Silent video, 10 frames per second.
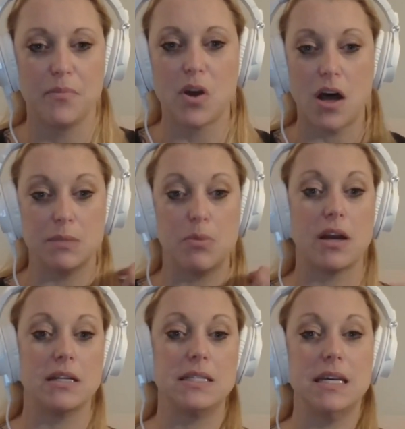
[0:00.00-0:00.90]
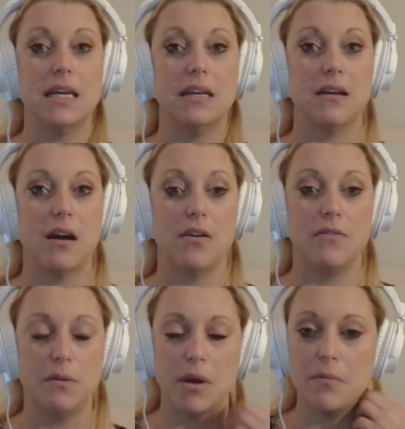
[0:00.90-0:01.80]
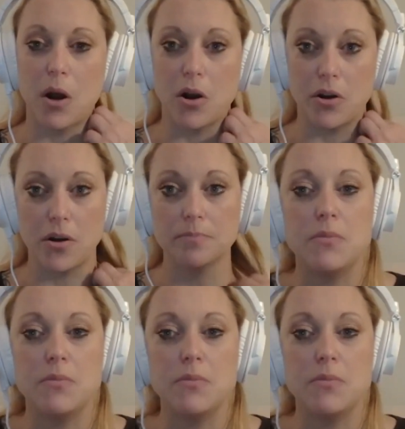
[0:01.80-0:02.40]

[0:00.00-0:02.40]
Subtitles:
cause a pregnancy in a female partner.